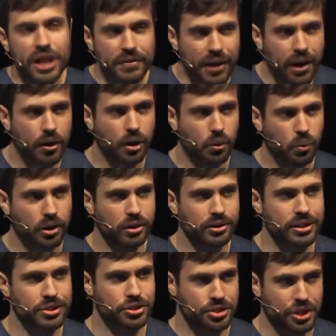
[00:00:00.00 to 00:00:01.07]
of how our world
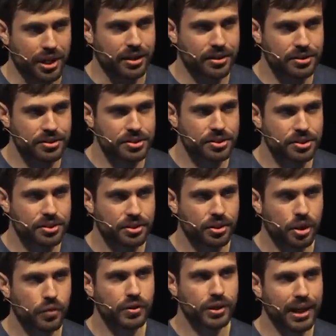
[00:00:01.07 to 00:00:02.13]
has changed
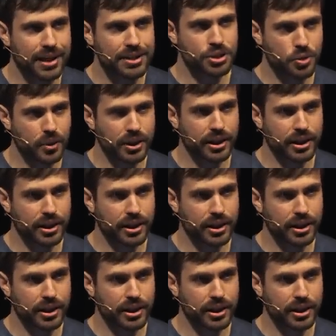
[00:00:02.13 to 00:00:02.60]
over the last 20